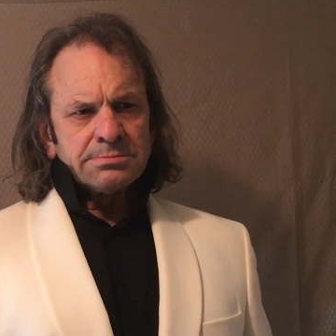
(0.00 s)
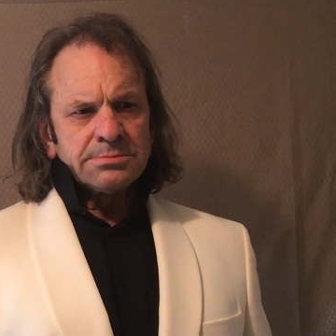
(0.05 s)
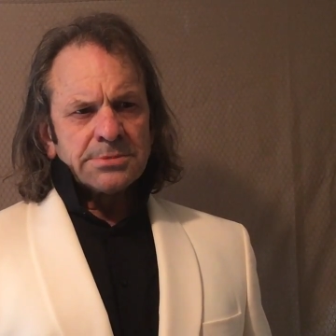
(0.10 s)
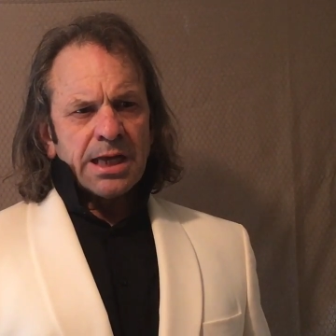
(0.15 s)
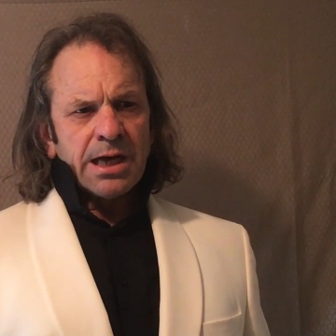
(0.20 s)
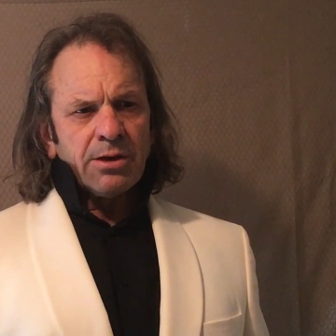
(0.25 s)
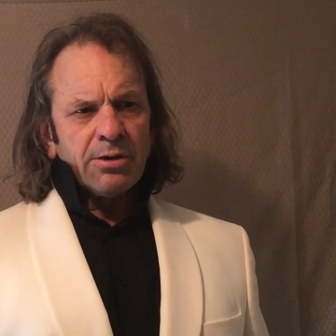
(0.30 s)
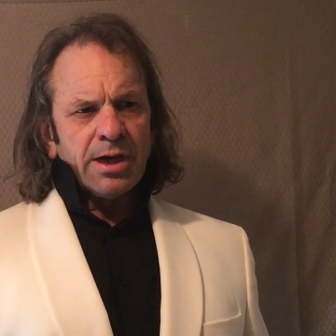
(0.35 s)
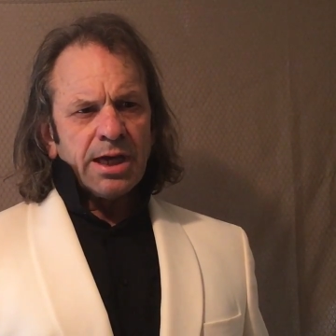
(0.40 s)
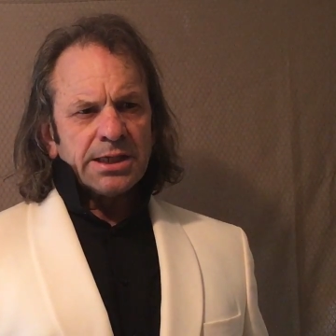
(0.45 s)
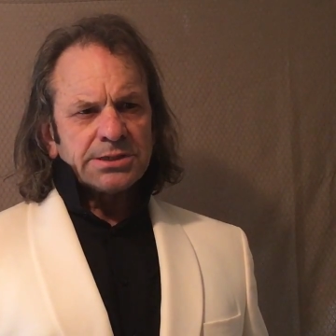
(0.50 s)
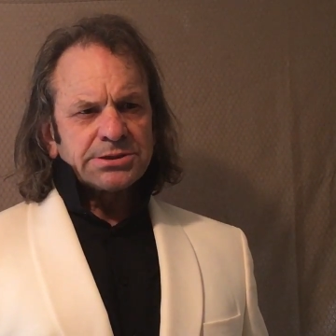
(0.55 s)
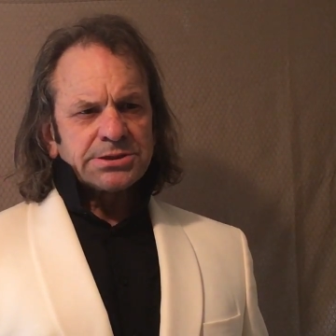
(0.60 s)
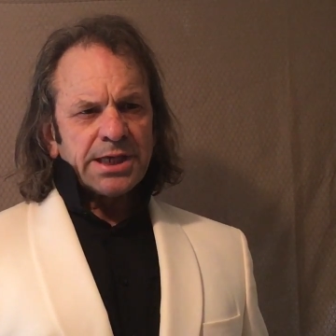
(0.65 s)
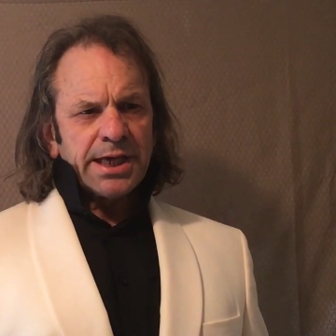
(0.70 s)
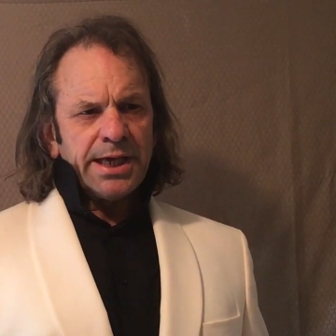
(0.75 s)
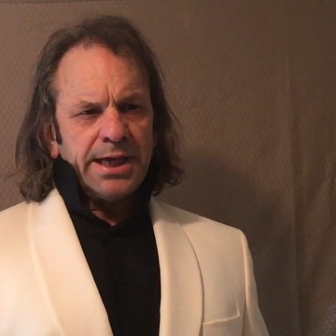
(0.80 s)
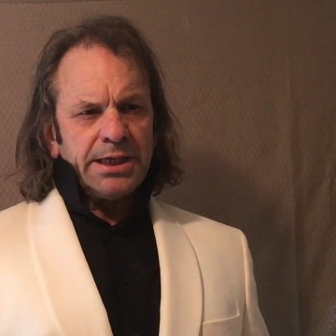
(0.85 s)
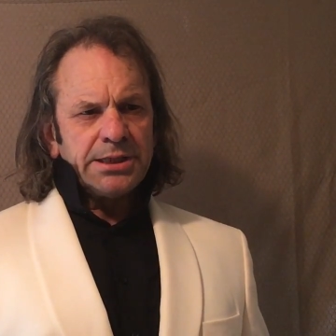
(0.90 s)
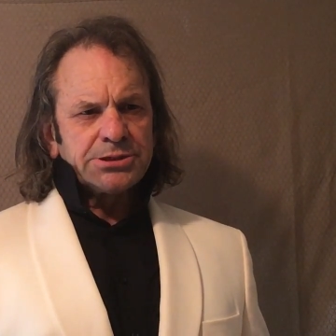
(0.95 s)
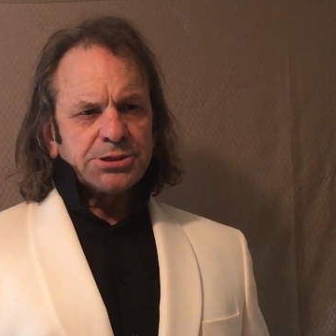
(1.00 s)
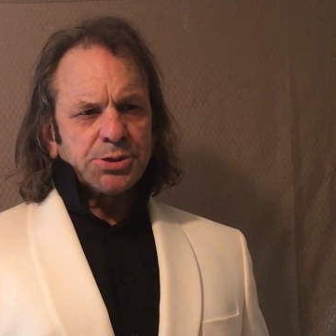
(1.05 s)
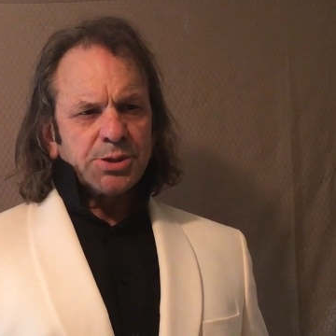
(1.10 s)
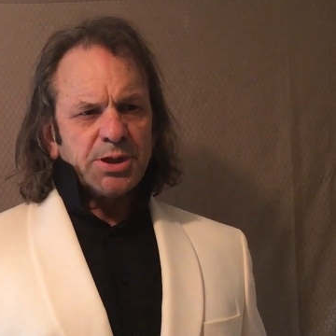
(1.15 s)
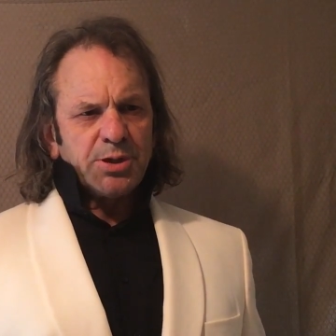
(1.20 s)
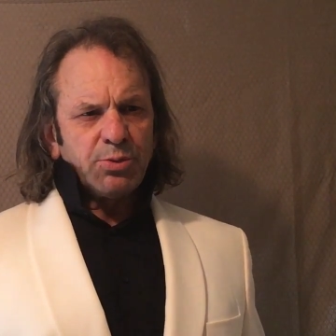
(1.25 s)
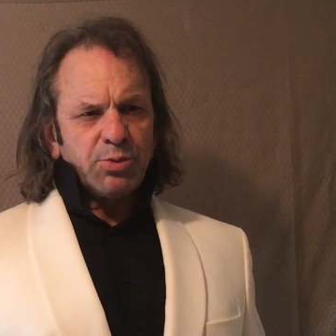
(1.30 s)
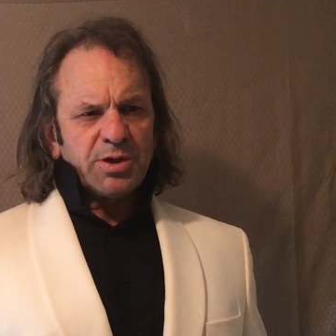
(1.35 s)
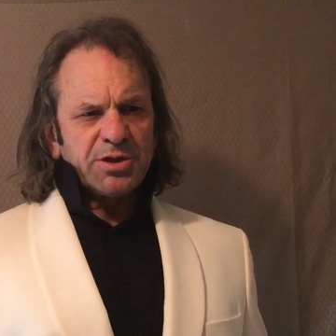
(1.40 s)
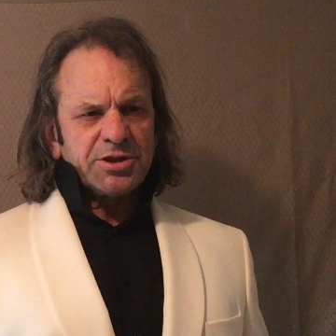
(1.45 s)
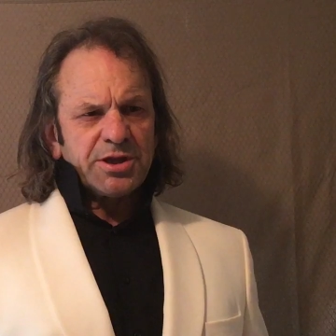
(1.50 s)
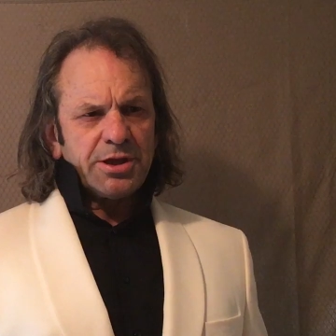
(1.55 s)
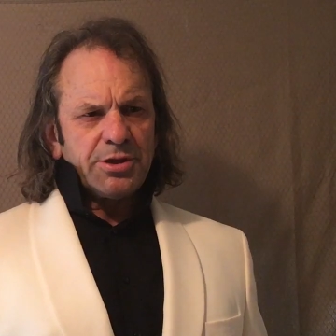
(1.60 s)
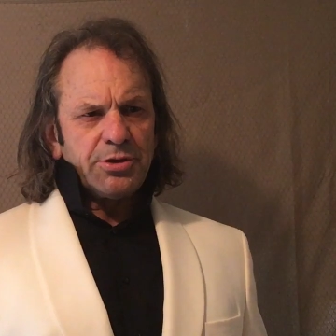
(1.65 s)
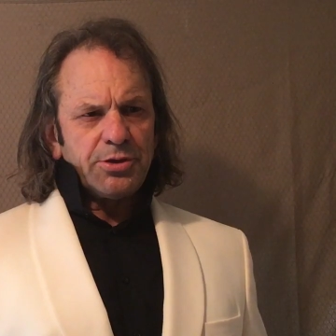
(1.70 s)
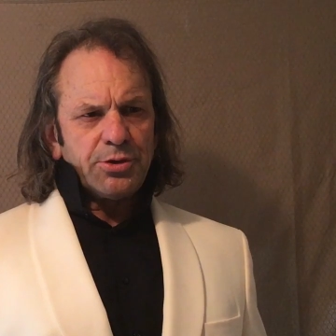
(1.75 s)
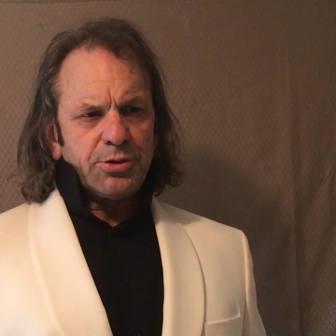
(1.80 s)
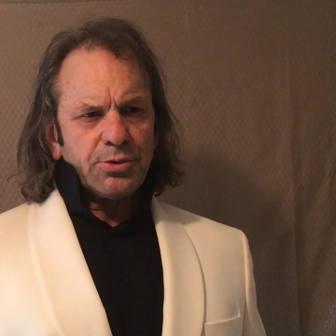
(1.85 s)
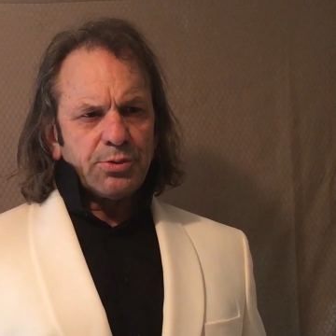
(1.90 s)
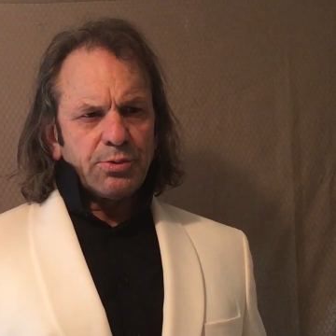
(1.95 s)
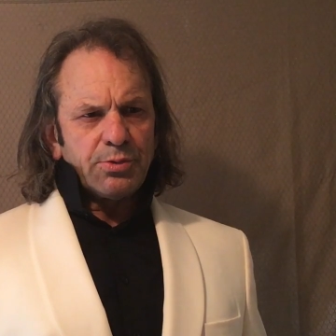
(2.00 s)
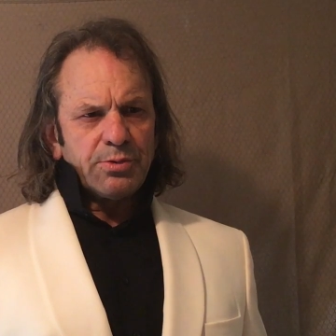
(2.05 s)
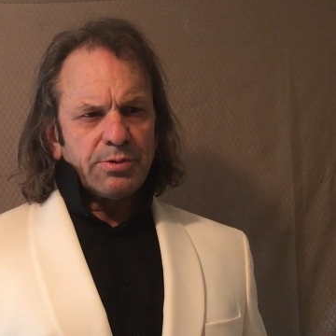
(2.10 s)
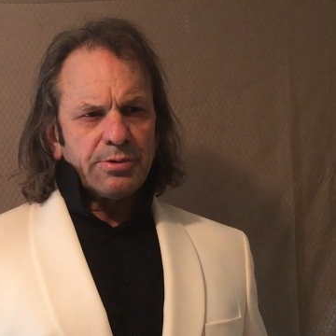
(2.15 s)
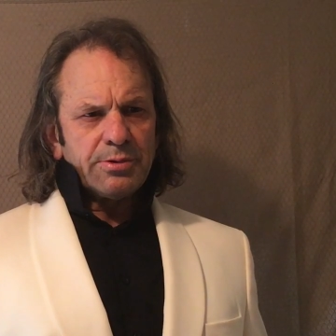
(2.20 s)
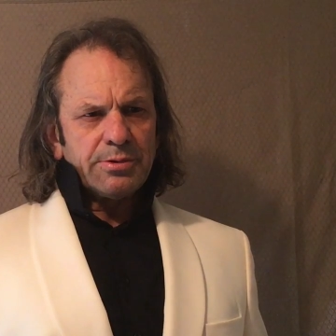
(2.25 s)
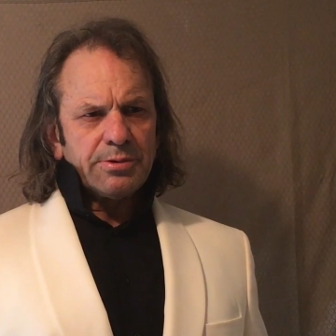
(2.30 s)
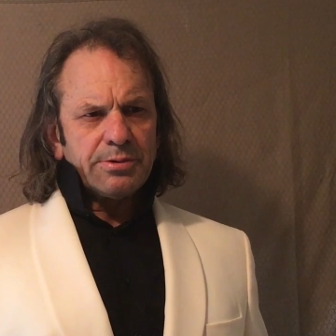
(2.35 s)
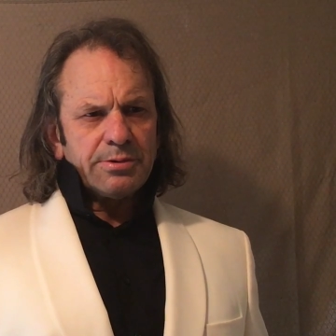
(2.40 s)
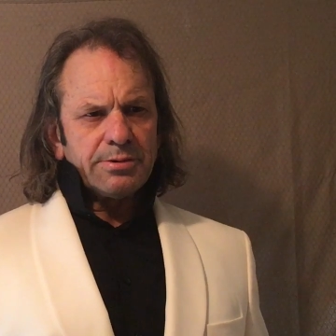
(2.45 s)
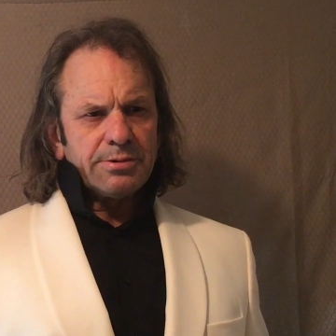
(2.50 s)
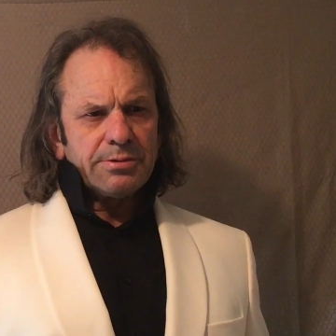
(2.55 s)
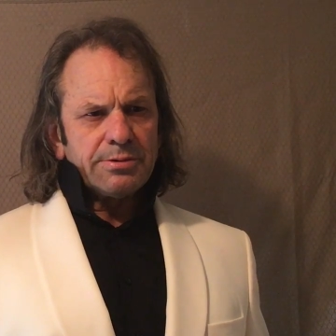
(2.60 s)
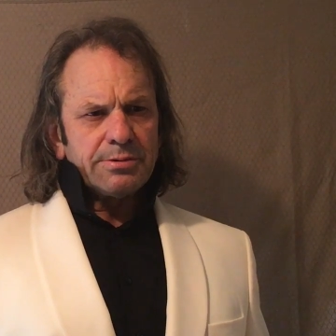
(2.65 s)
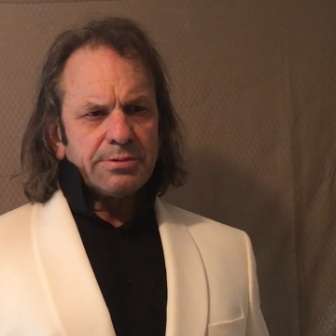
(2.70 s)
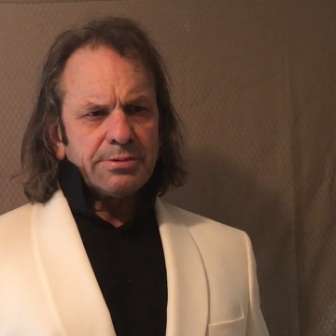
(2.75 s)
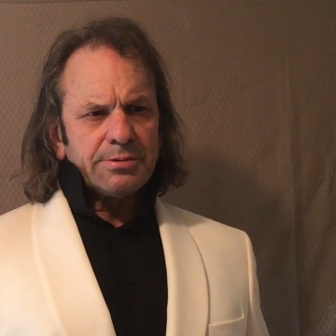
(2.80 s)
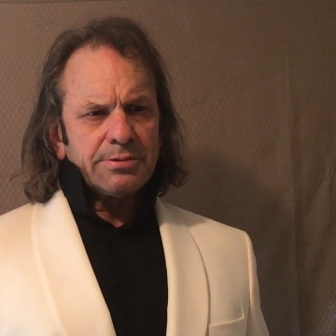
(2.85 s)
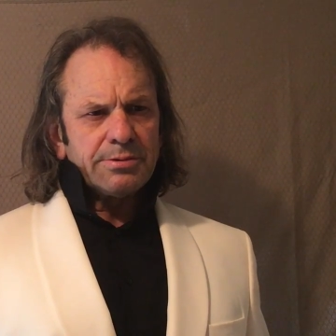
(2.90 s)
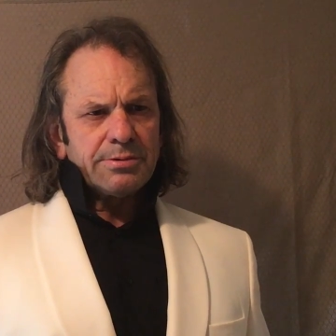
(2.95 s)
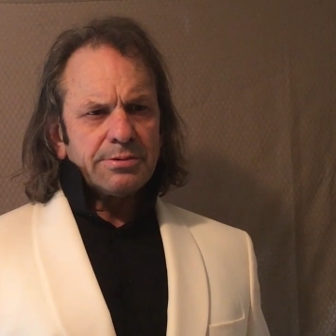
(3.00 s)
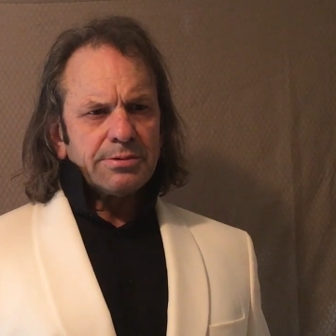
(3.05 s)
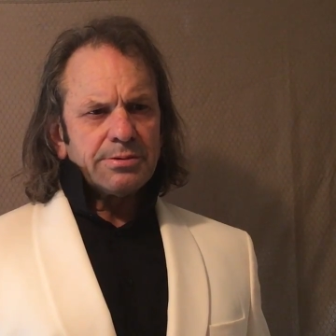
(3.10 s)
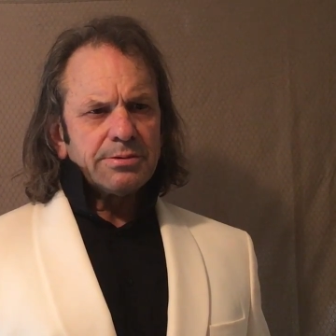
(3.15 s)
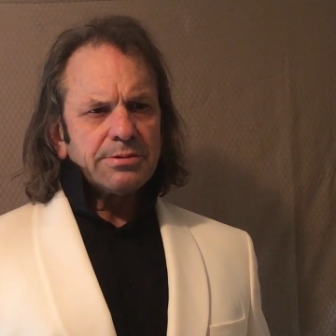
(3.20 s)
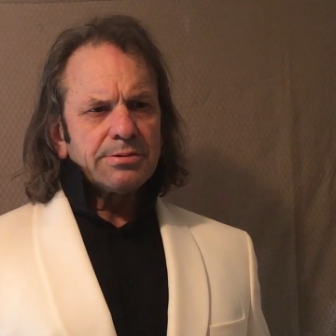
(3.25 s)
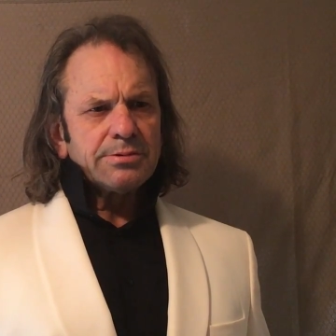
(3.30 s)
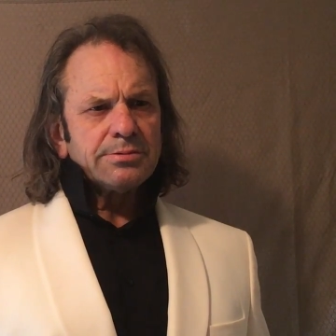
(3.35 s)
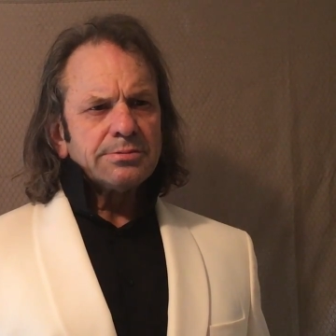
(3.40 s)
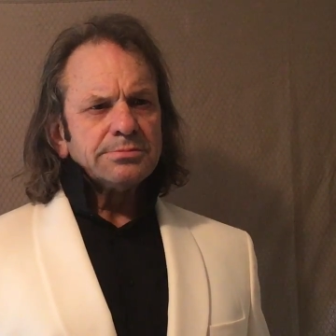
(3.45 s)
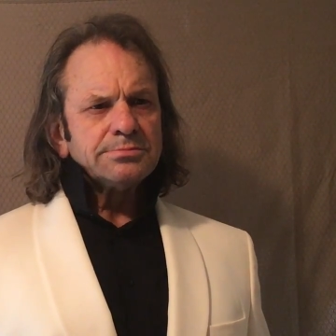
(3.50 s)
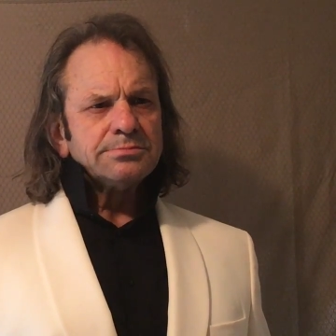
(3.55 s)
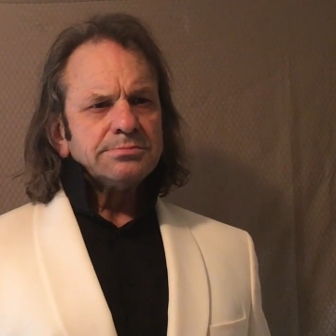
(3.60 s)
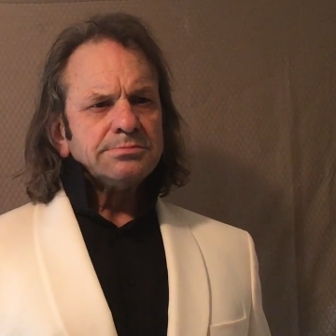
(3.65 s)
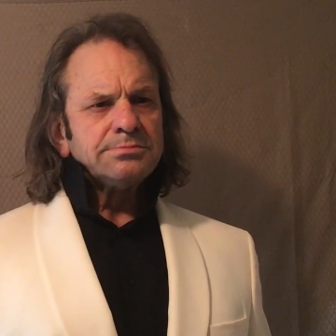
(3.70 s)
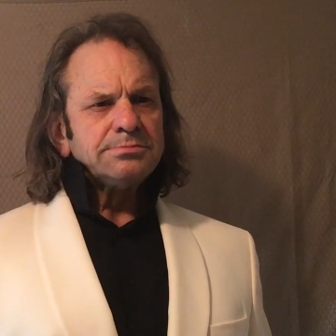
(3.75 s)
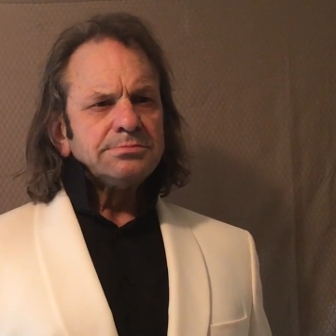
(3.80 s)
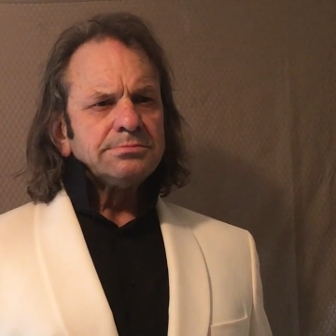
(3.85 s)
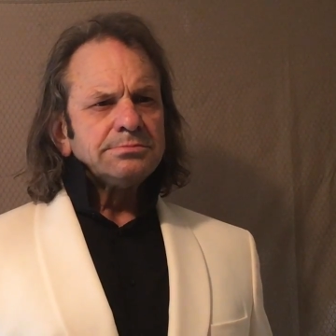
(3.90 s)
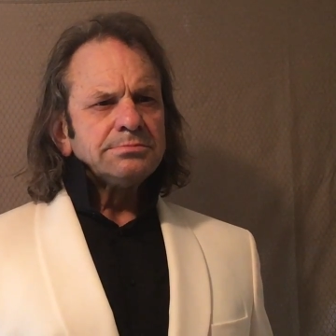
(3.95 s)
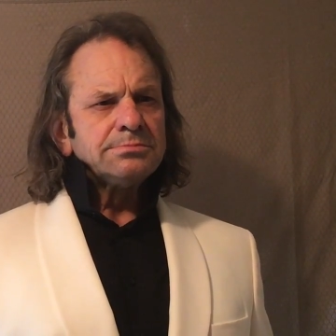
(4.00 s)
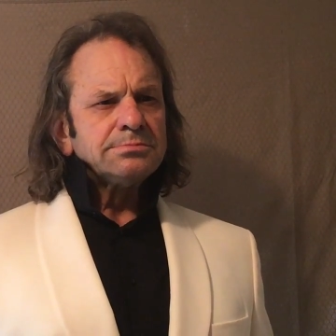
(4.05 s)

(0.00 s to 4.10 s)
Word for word: Thou hast hatred within you. Earned, I think.